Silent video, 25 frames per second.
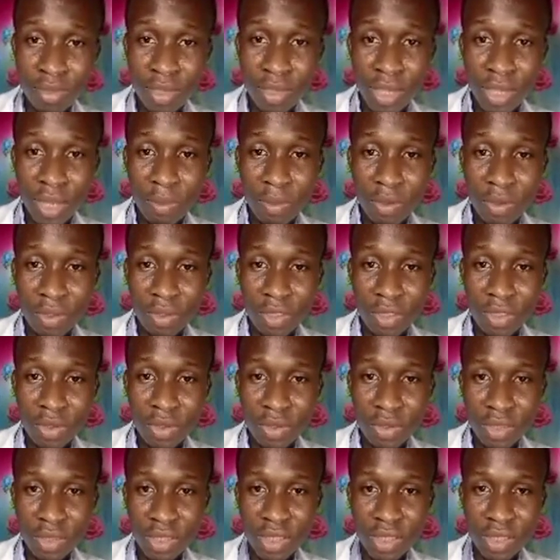about this
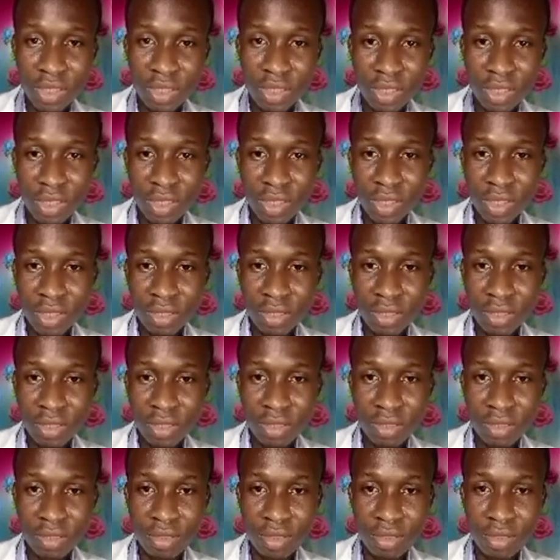condition. And then
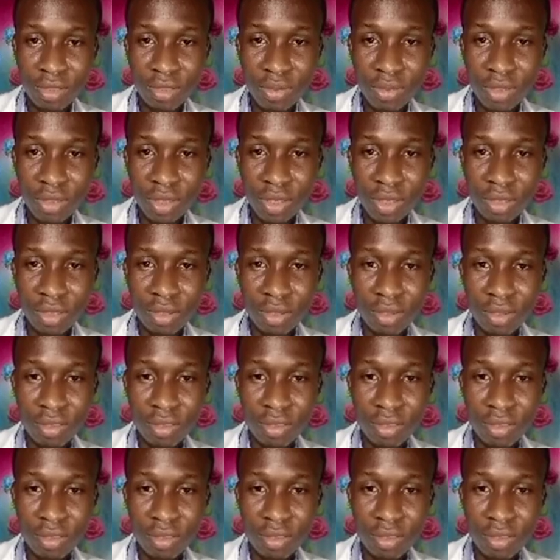okay,